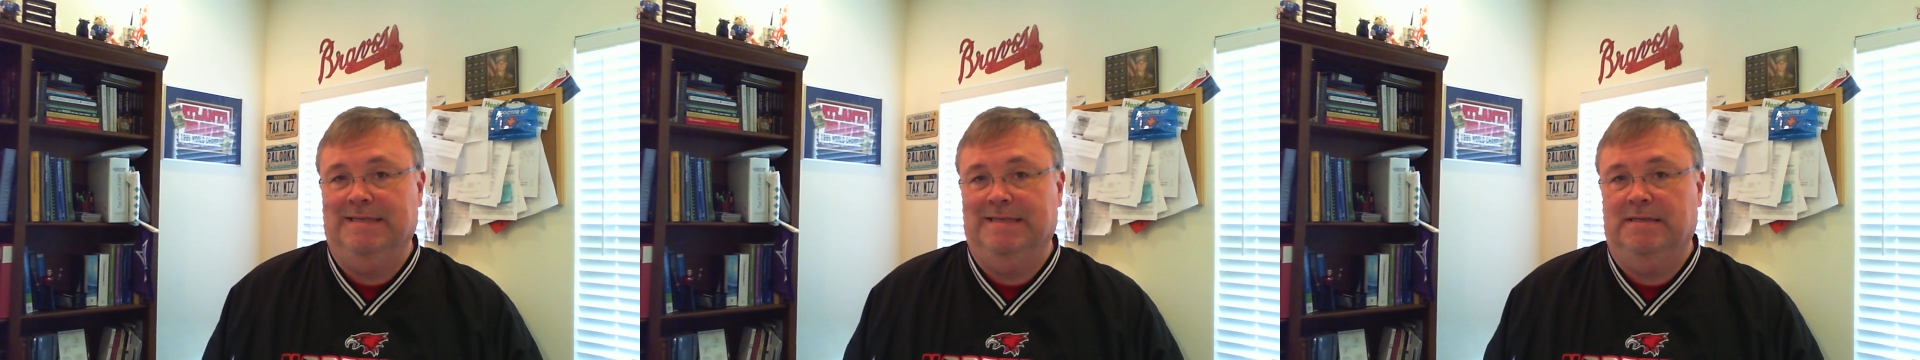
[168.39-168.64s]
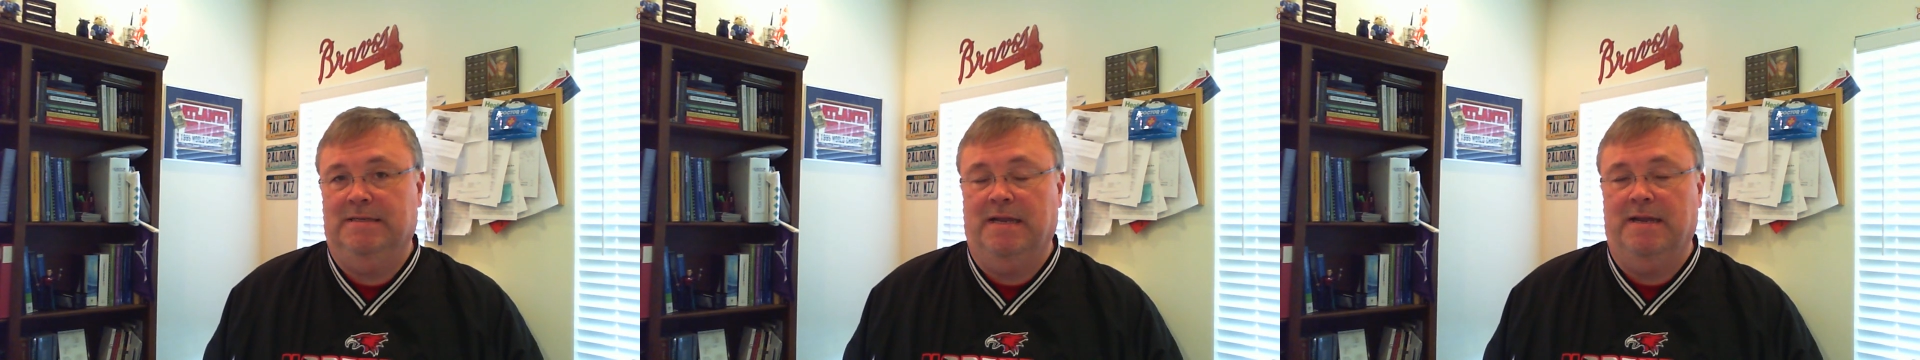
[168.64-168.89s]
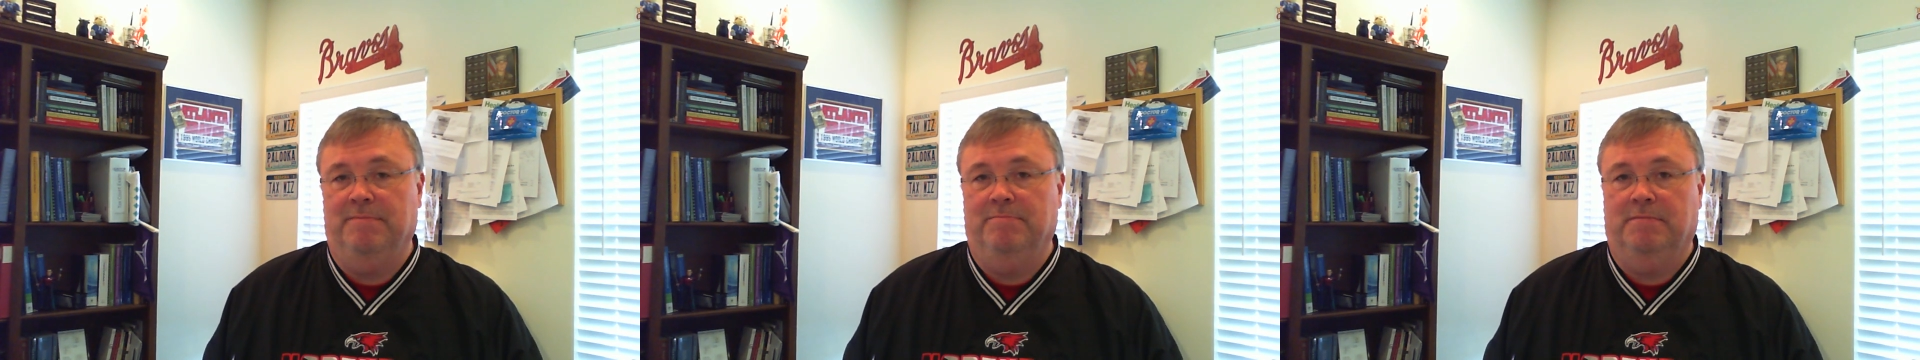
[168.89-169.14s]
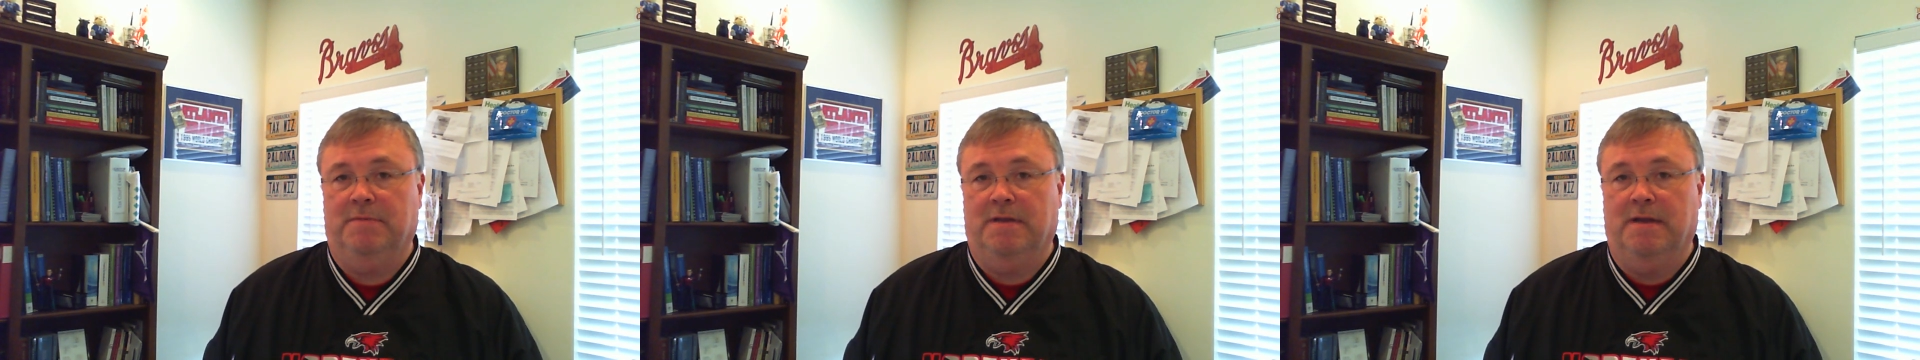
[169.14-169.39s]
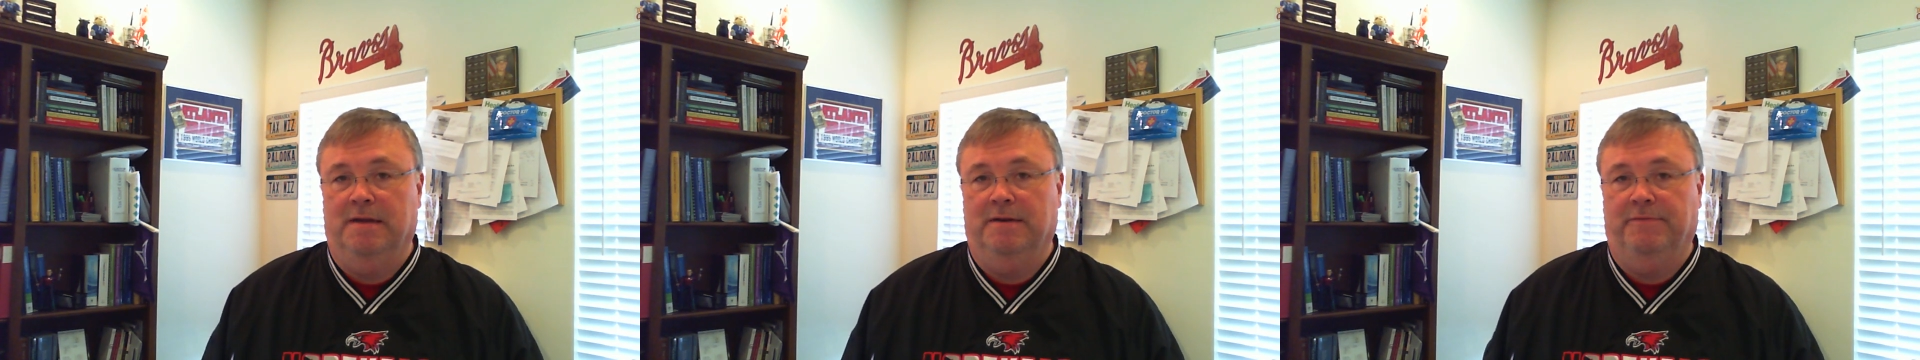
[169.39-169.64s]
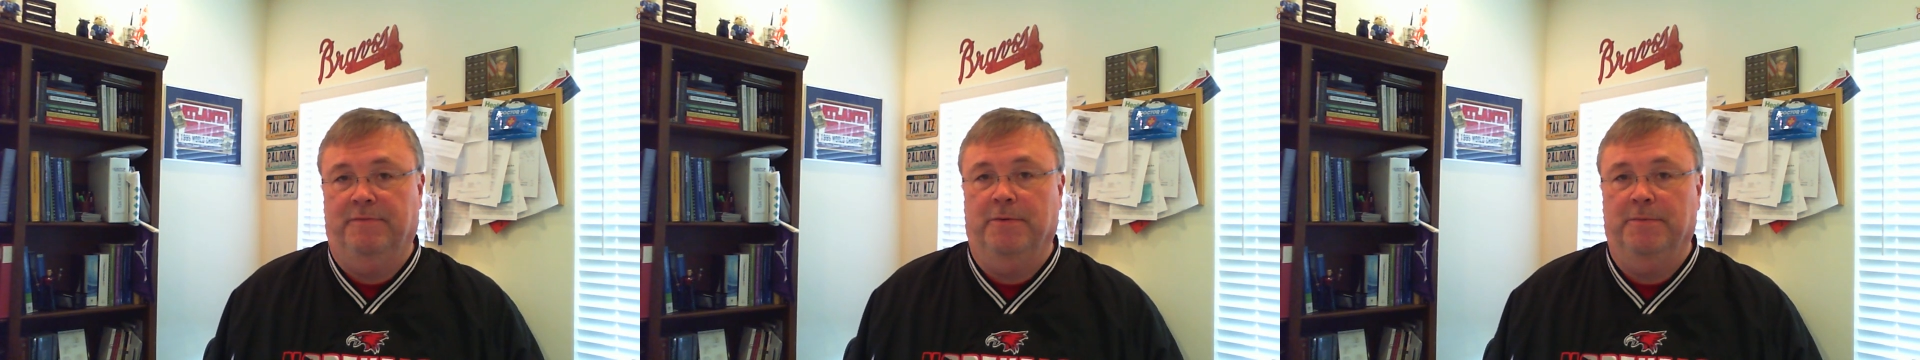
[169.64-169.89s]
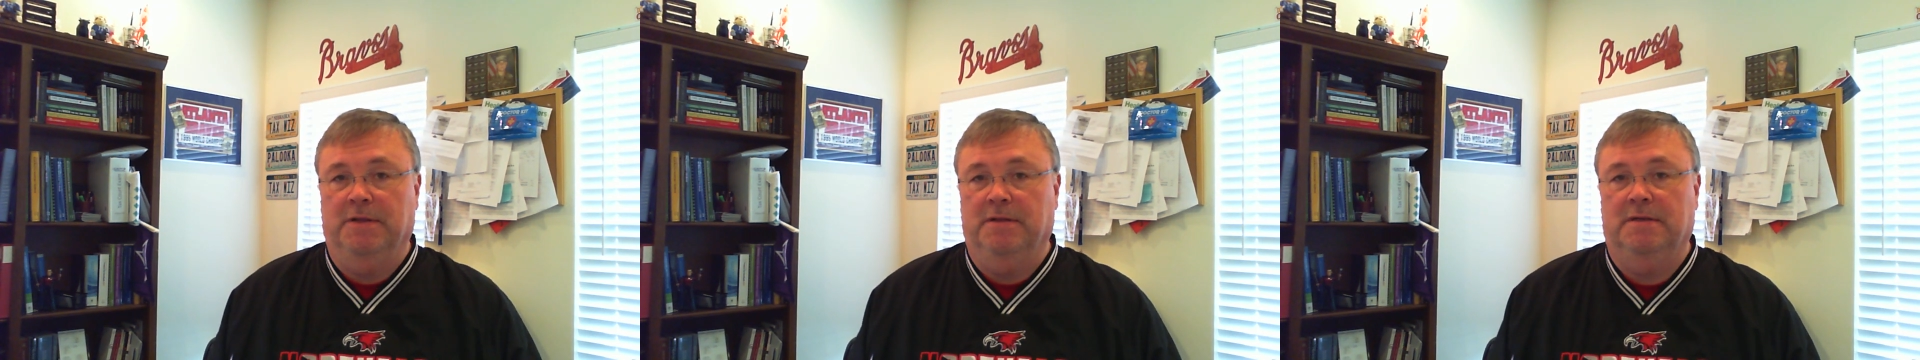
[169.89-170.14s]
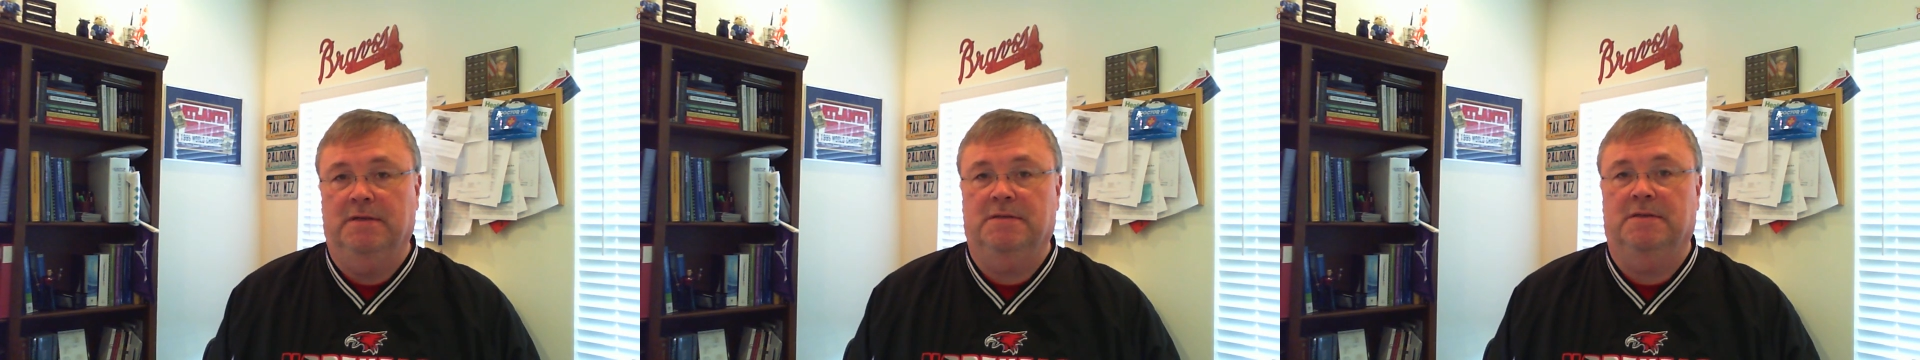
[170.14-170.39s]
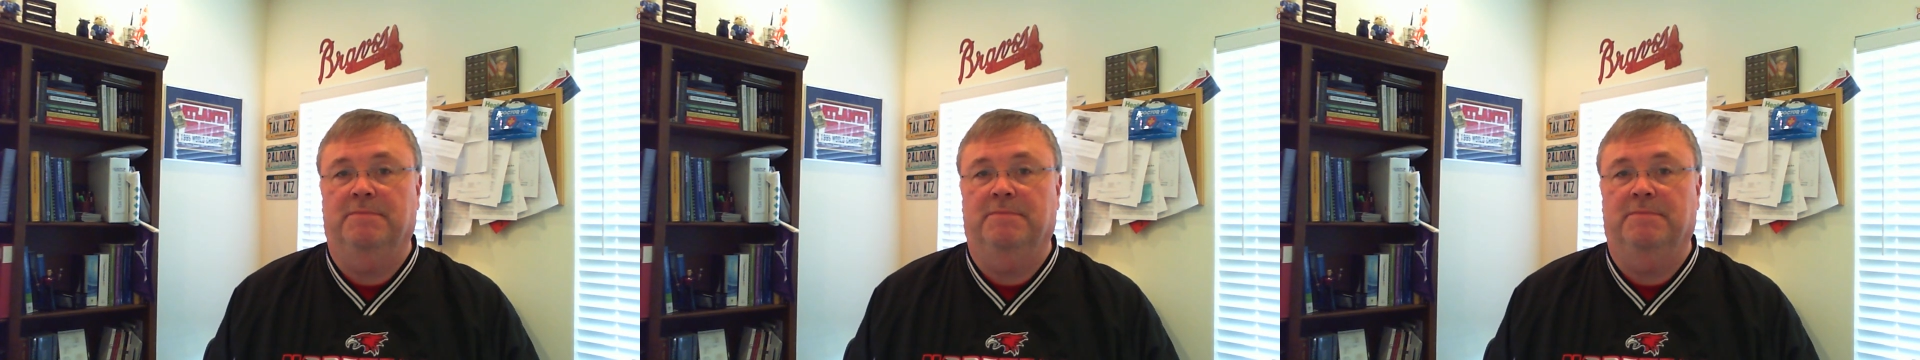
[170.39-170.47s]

same kind of formula doesn't